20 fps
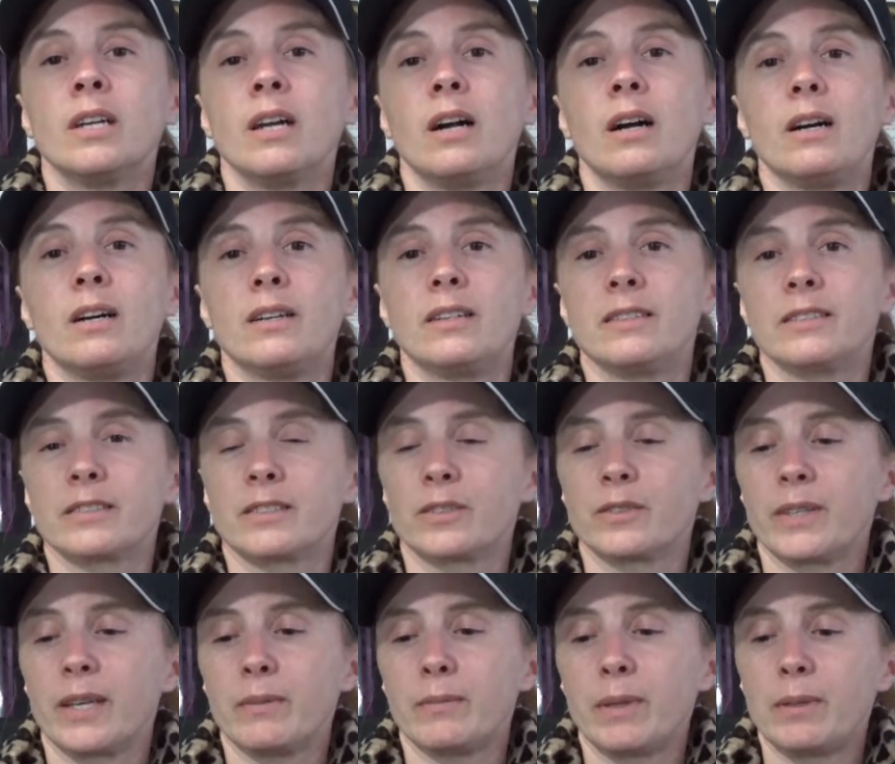
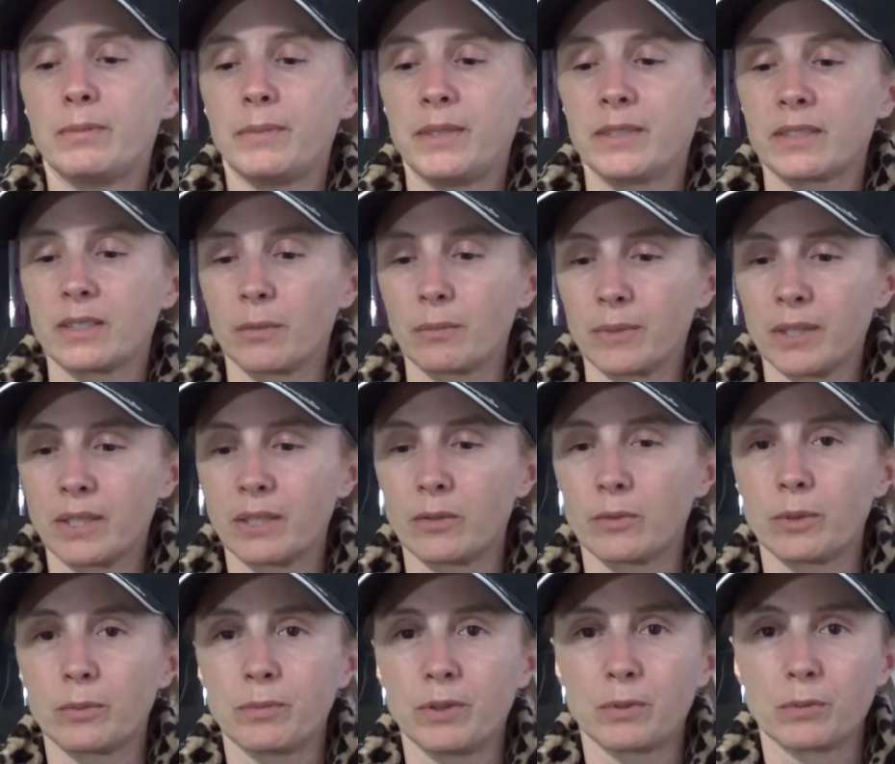So that might be something
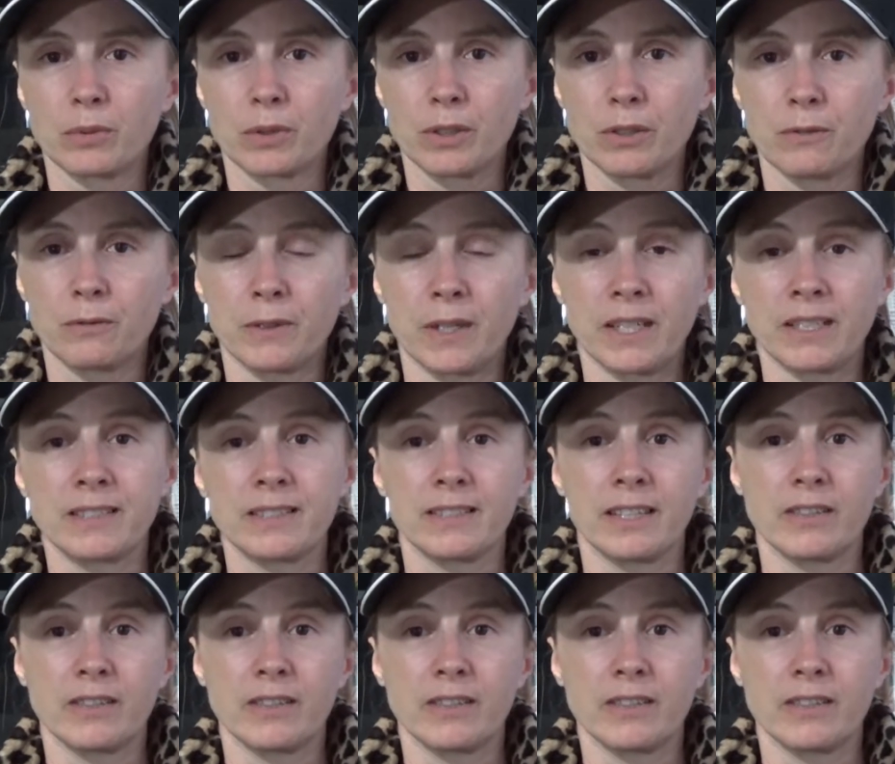that would be really fun.